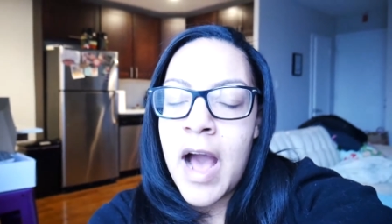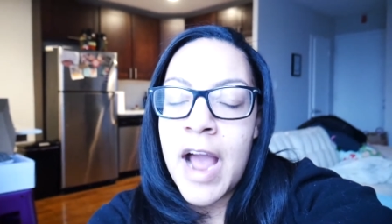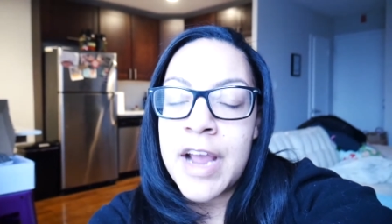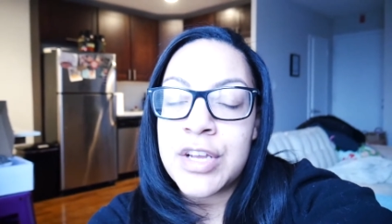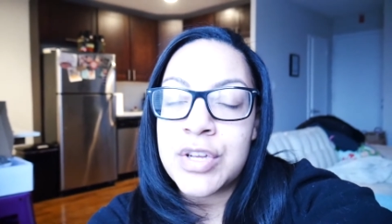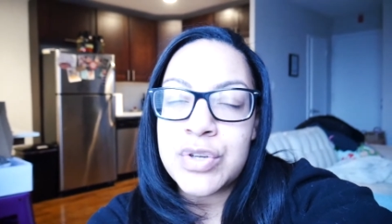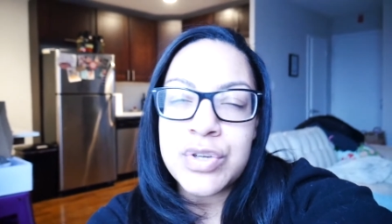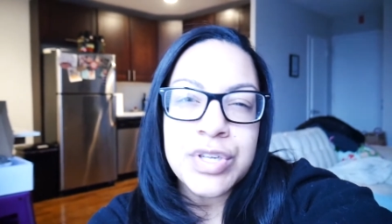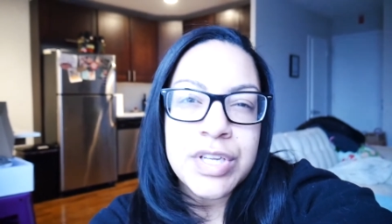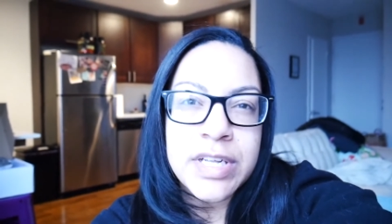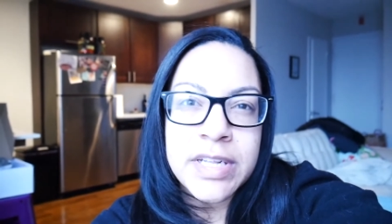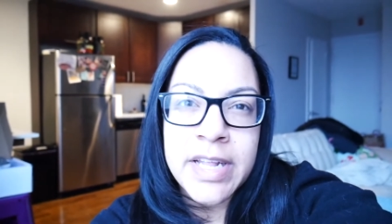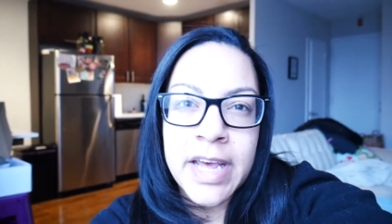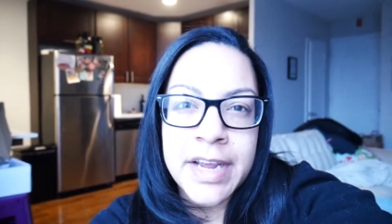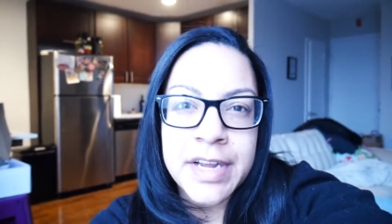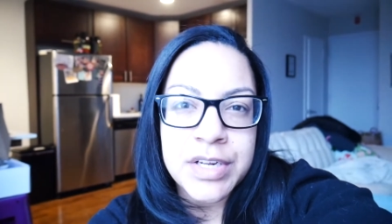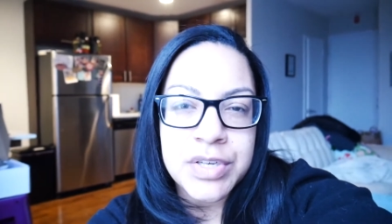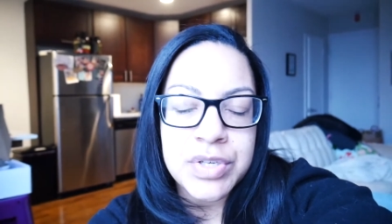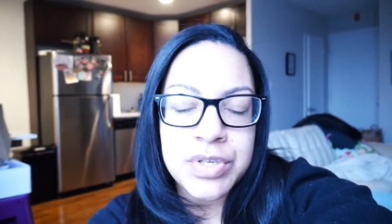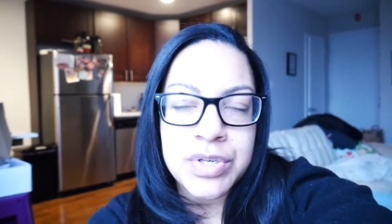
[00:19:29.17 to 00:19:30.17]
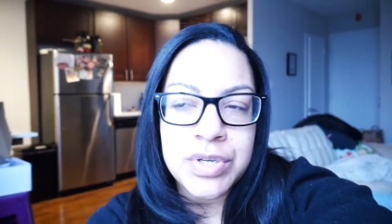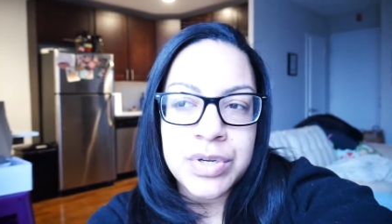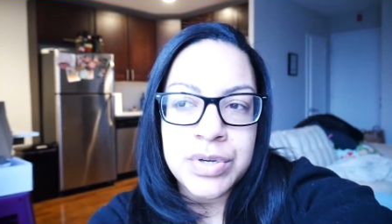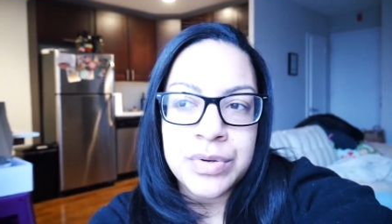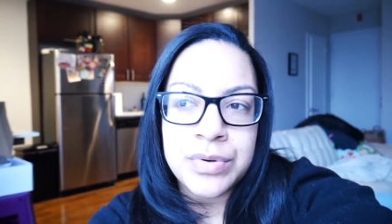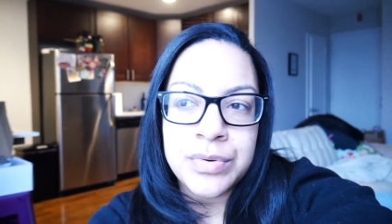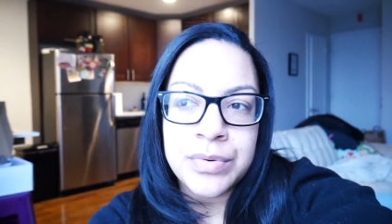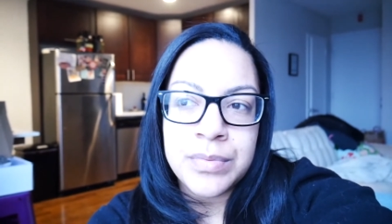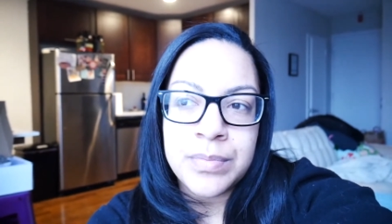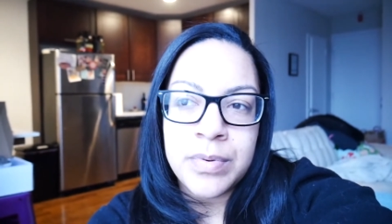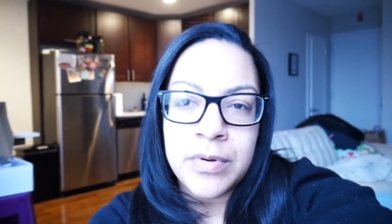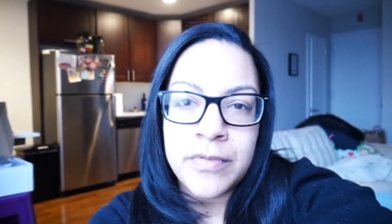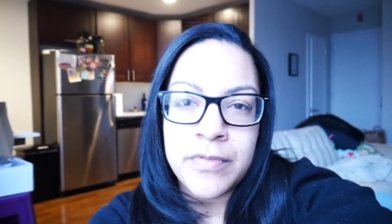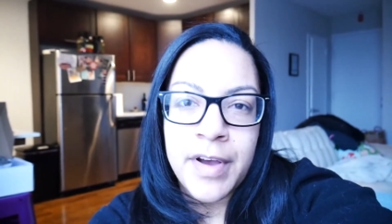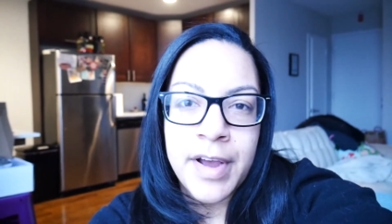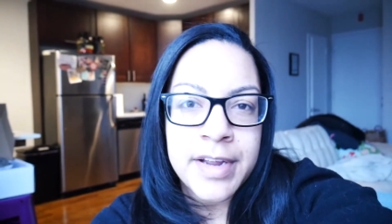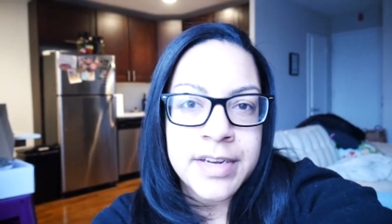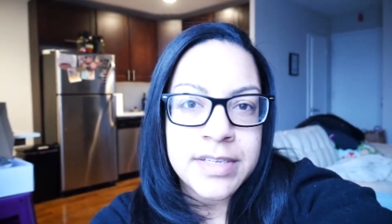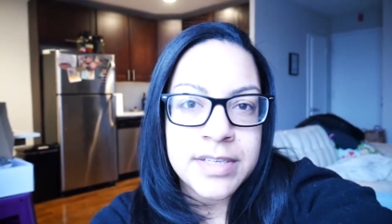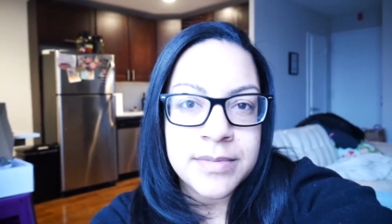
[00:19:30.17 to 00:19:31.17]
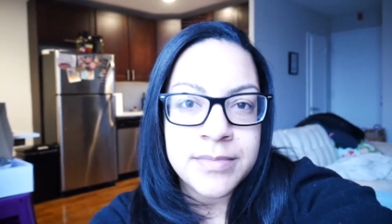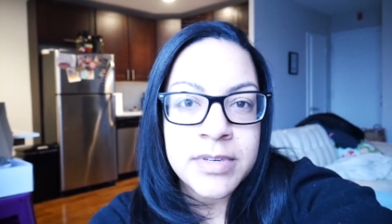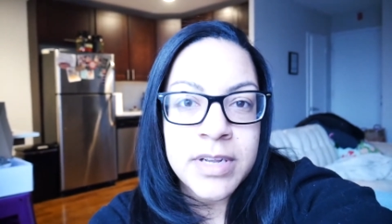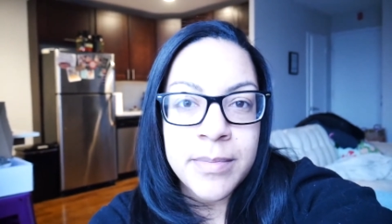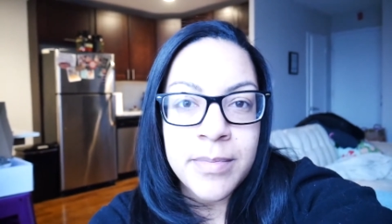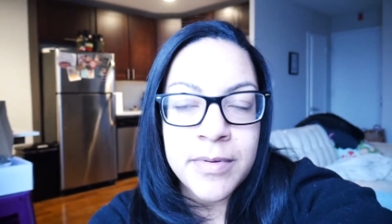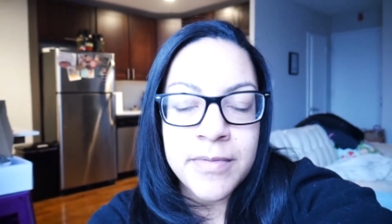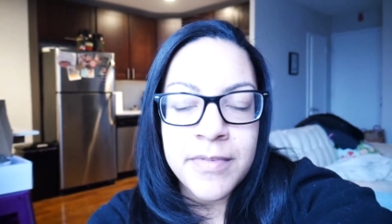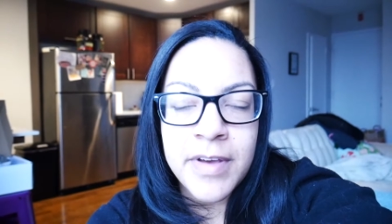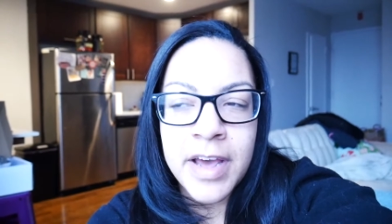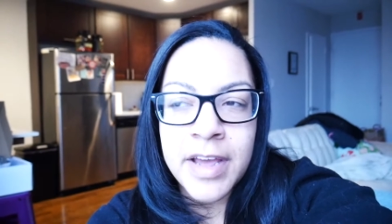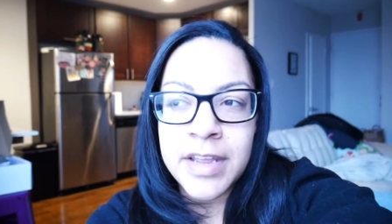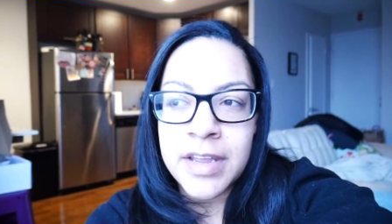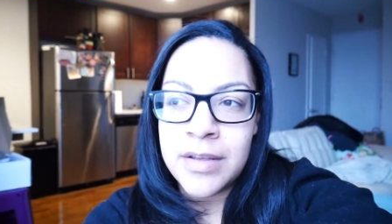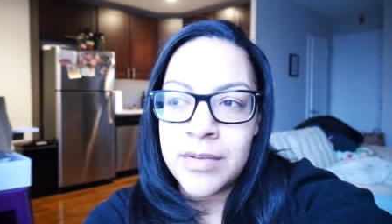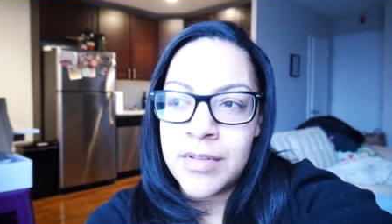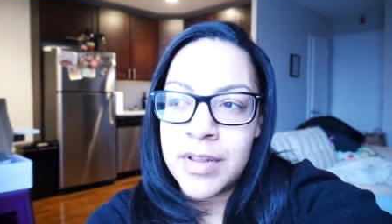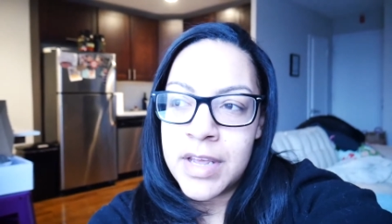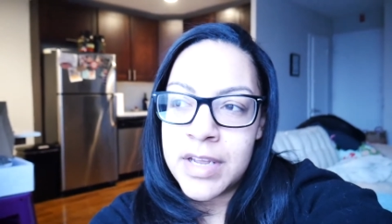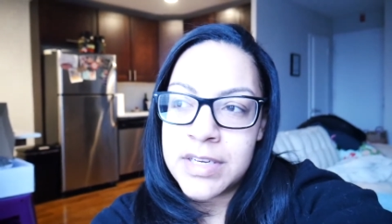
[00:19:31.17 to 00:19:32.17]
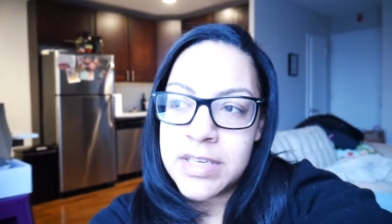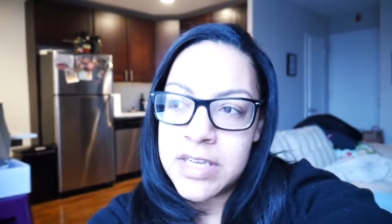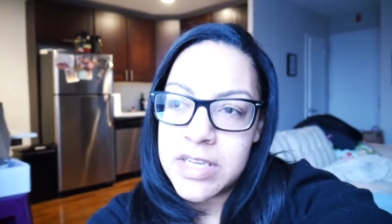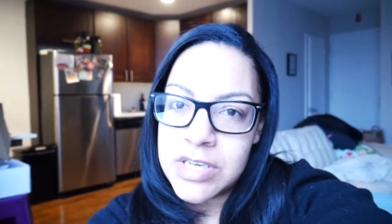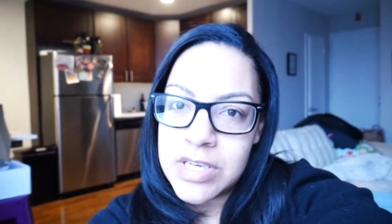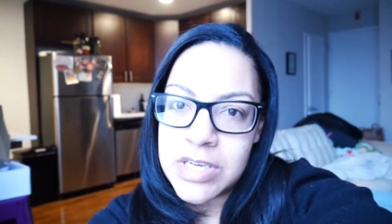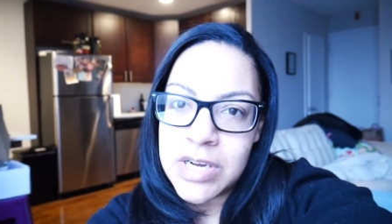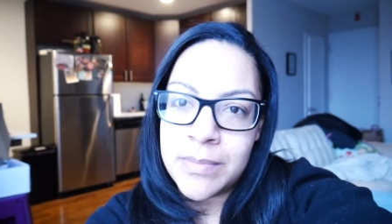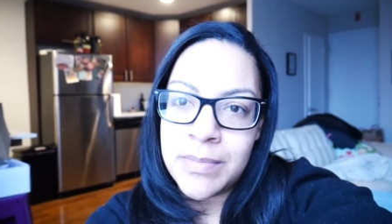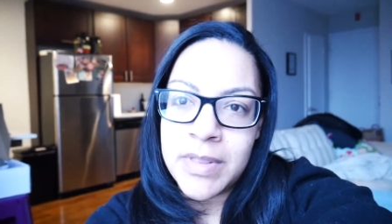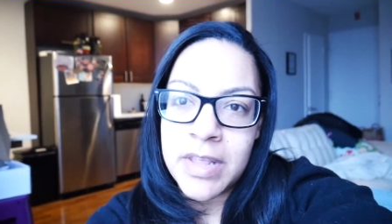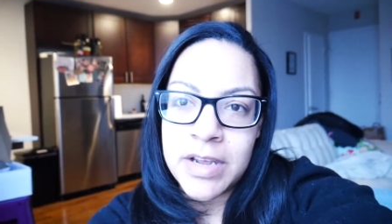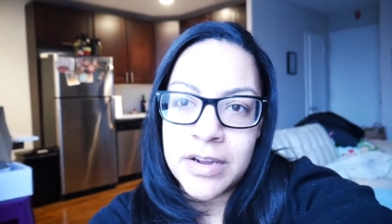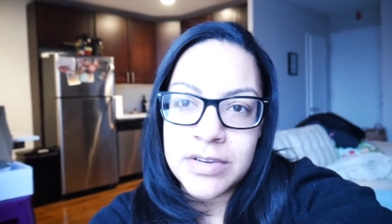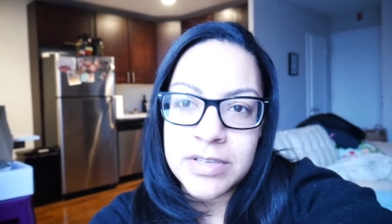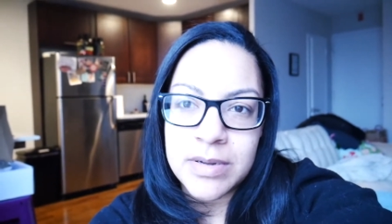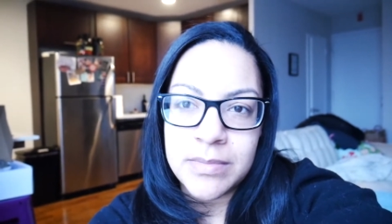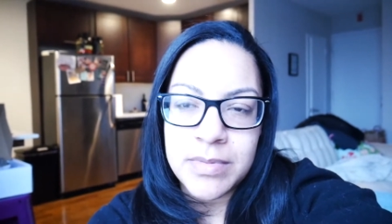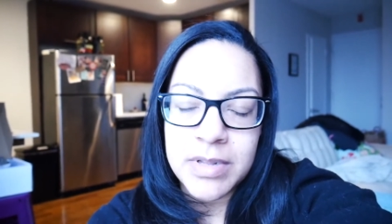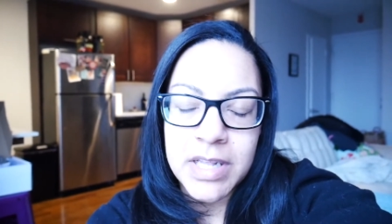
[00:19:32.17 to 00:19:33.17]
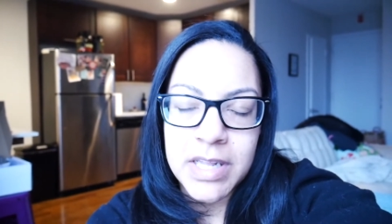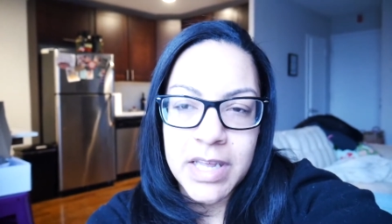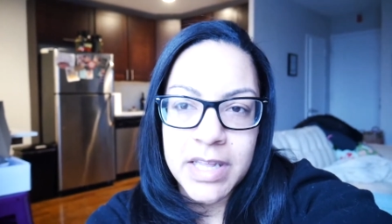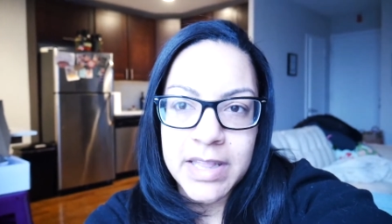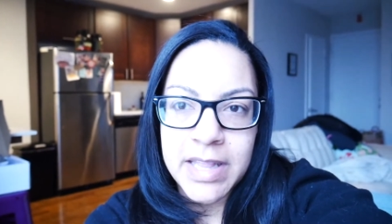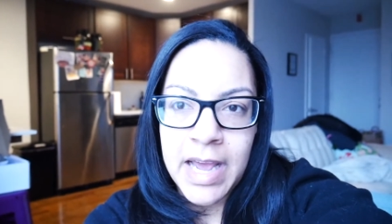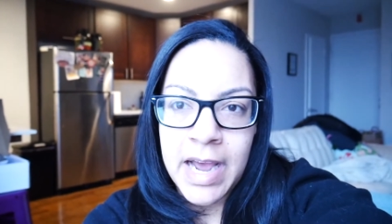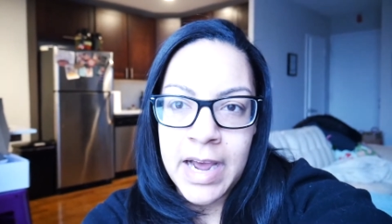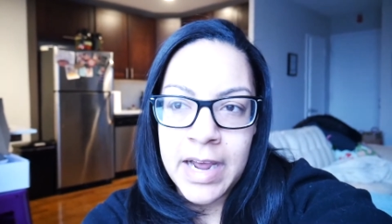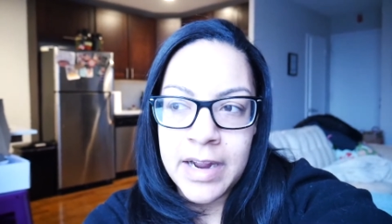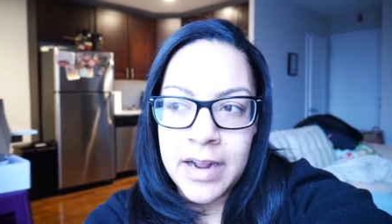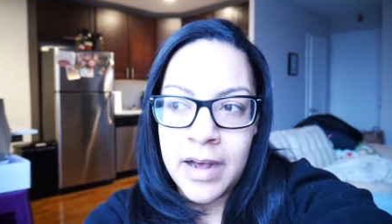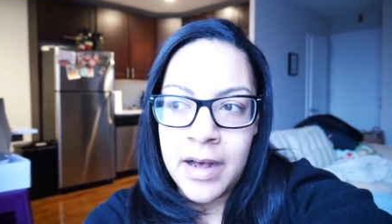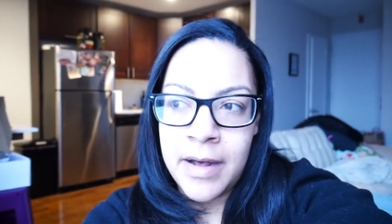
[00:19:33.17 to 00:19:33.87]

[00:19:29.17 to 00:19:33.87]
I usually like to provide some type of value, like teach something or something like that.